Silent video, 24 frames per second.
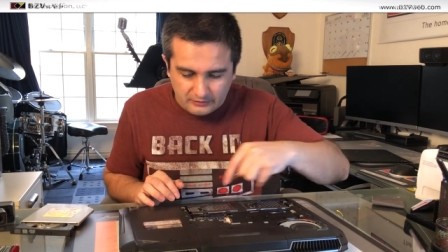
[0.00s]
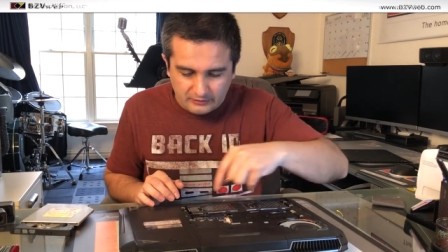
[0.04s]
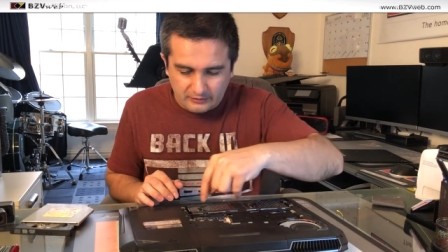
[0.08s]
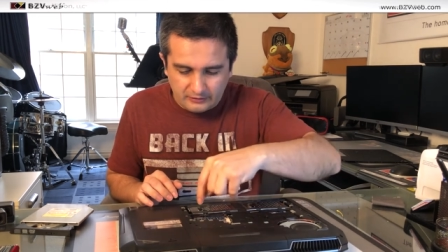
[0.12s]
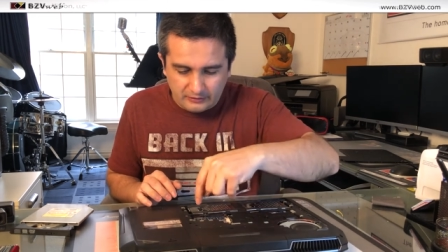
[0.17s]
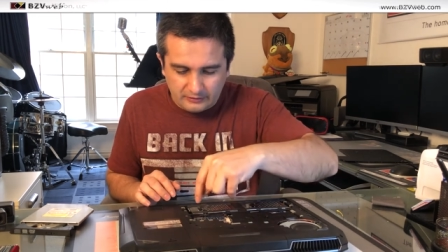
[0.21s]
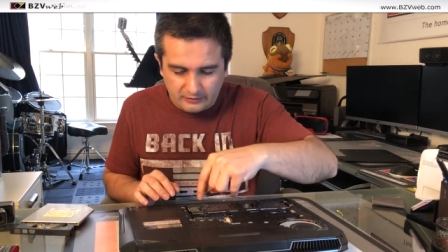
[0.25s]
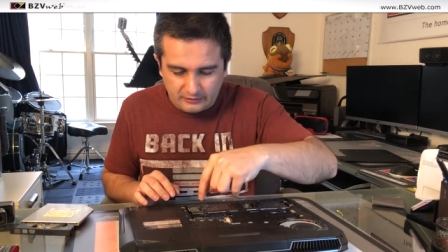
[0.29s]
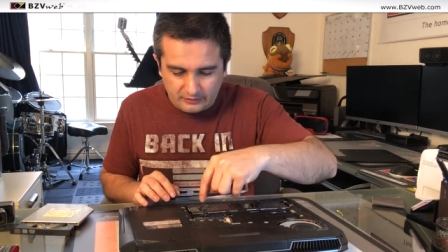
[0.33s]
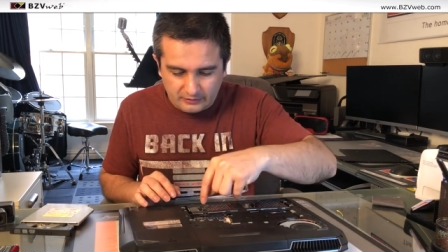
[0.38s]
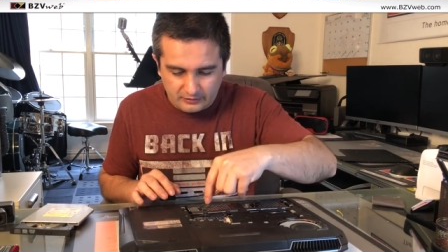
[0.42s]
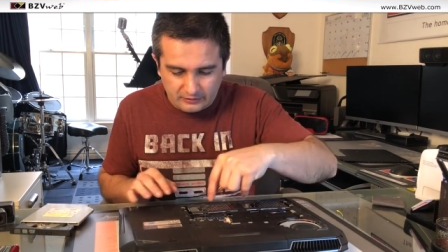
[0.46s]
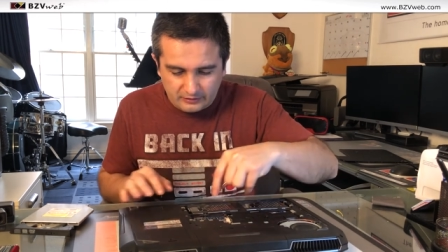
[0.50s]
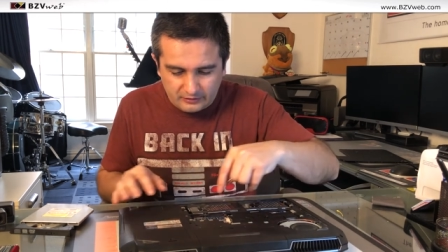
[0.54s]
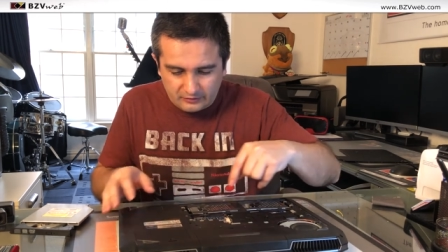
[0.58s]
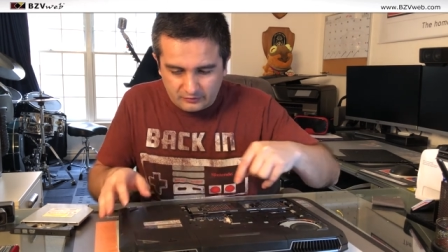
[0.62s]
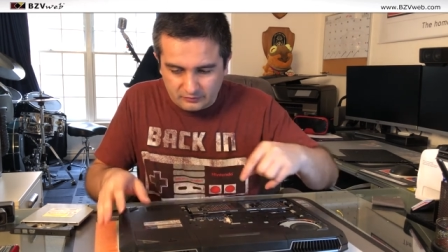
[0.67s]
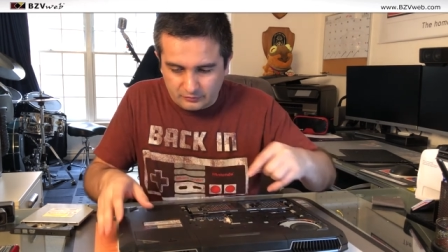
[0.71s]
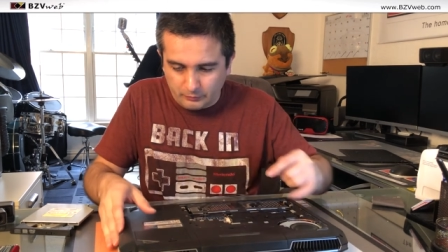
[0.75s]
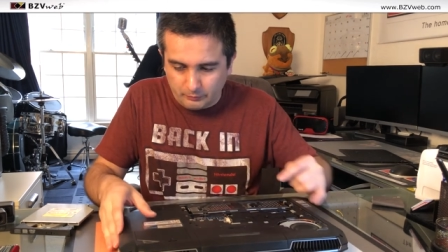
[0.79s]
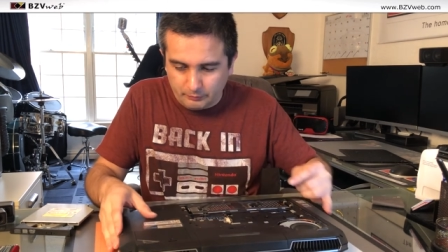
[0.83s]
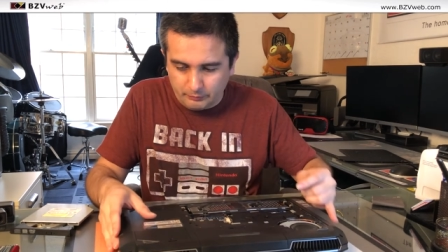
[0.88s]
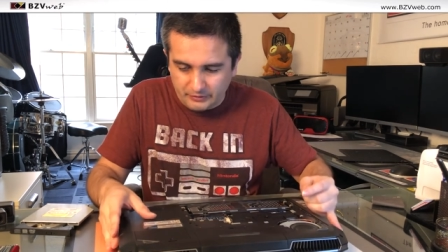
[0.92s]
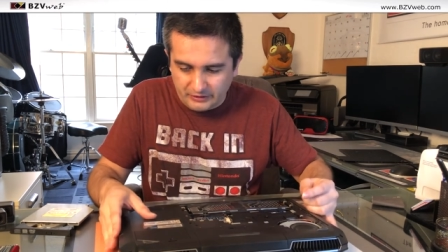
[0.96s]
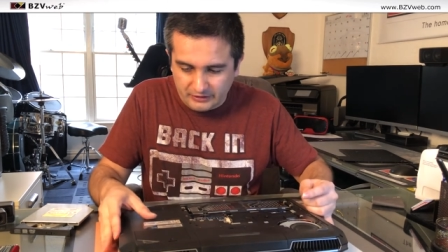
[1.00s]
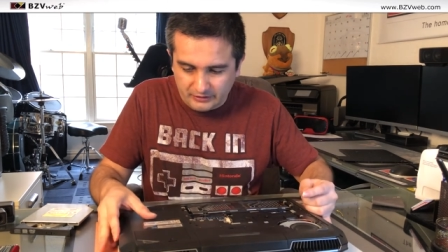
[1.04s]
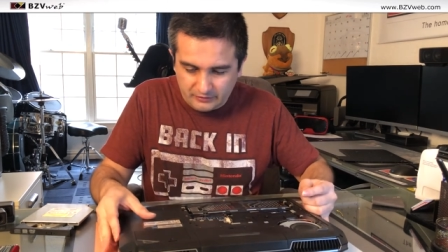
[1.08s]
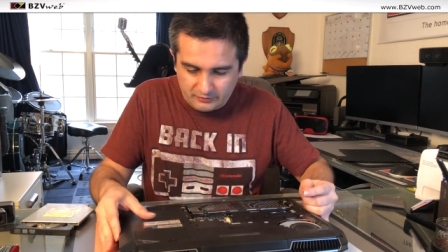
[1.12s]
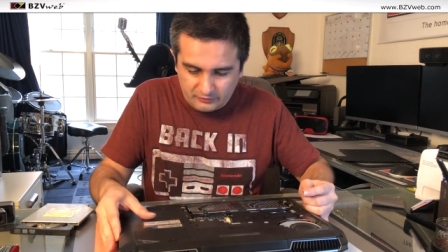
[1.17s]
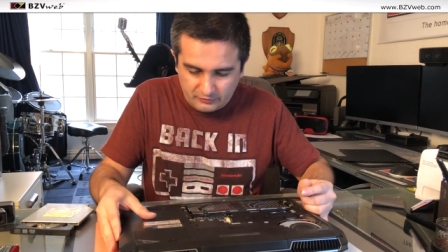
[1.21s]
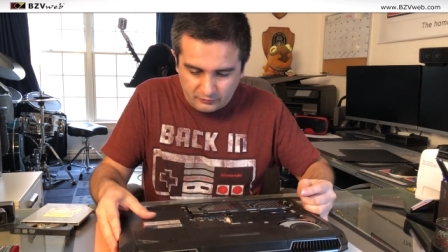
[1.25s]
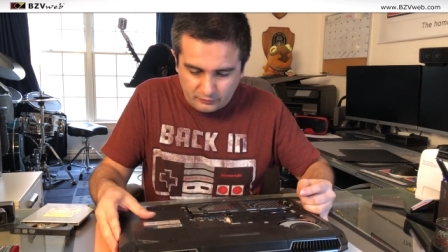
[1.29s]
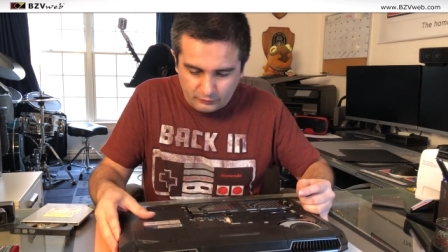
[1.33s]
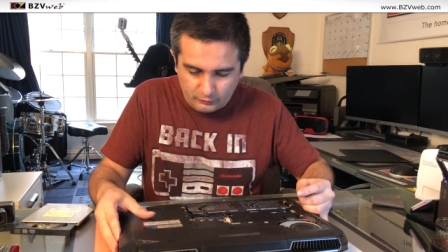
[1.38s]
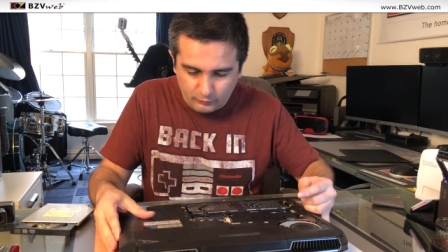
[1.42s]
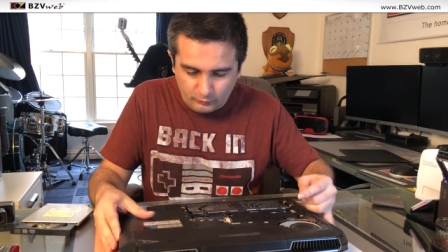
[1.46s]
as
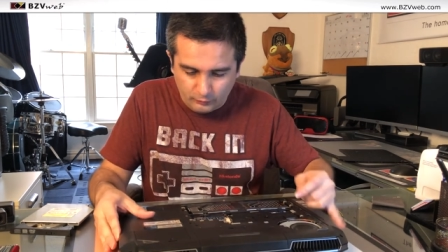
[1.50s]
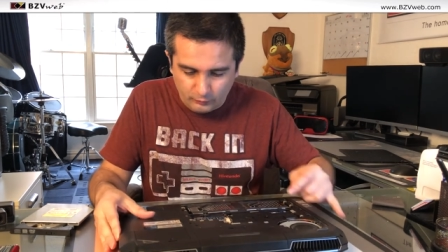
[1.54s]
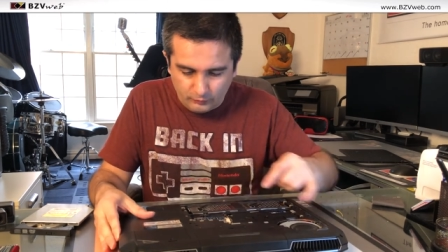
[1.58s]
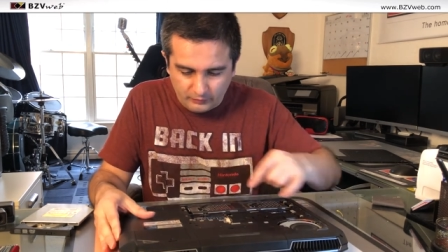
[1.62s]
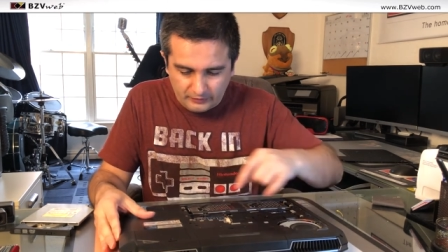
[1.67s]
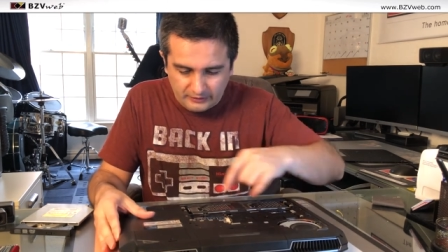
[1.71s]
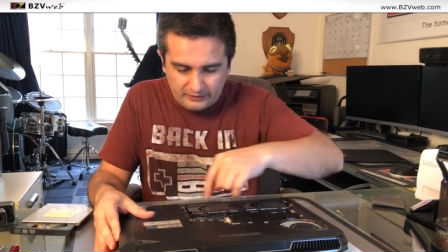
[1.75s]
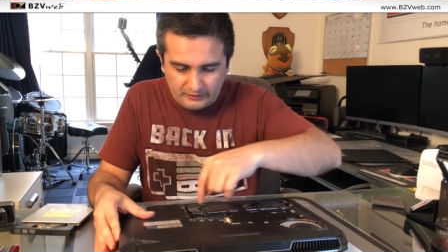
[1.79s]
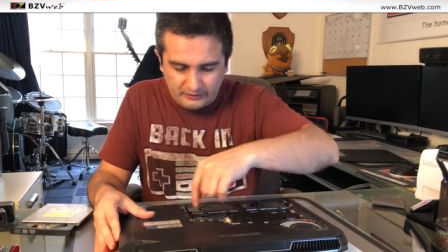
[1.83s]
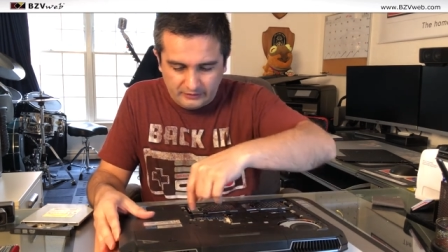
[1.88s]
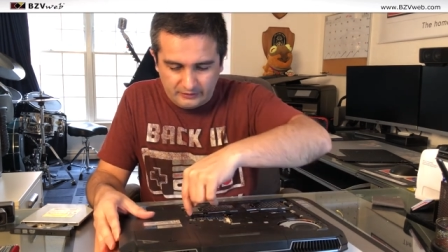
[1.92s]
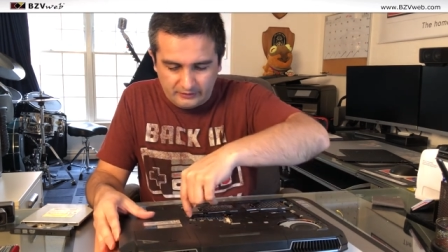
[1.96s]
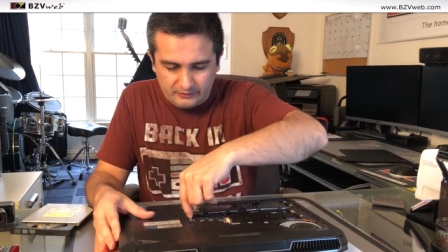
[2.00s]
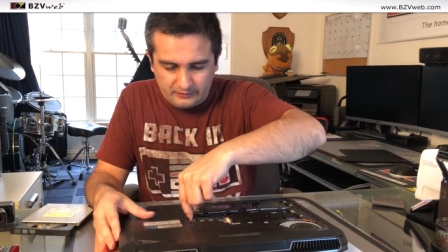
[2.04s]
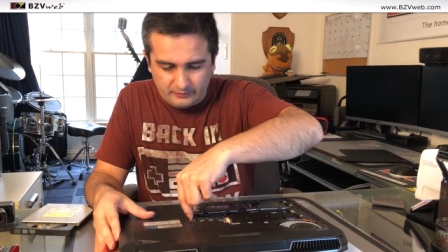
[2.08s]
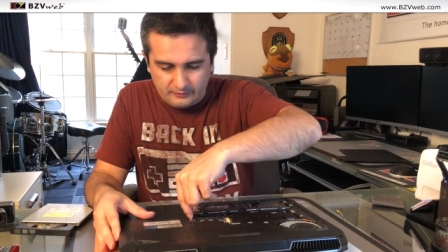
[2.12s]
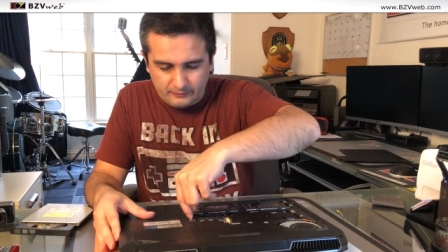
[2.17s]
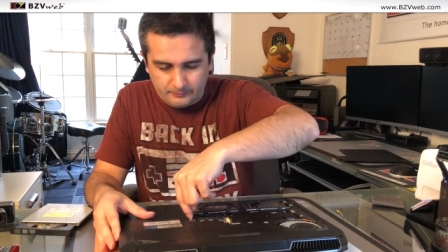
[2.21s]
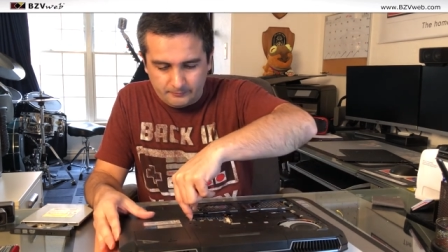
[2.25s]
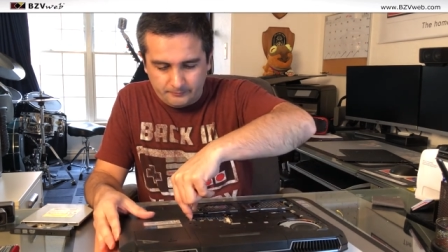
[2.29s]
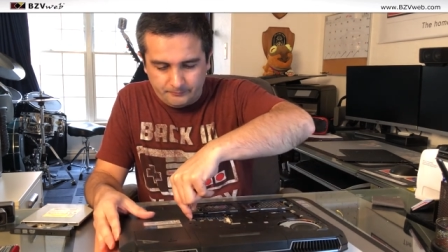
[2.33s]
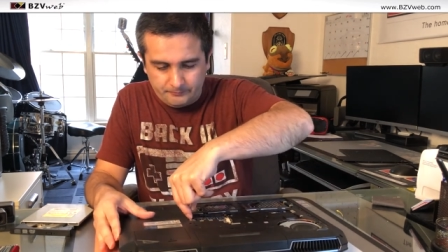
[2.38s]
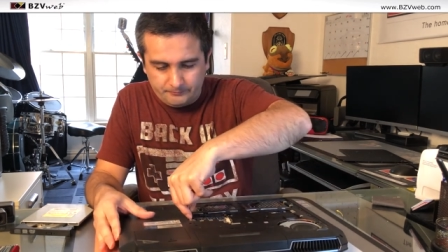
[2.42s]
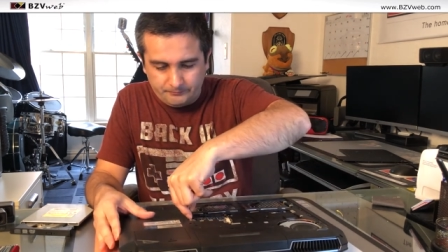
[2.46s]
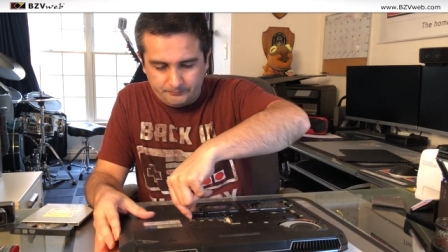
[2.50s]
compared to a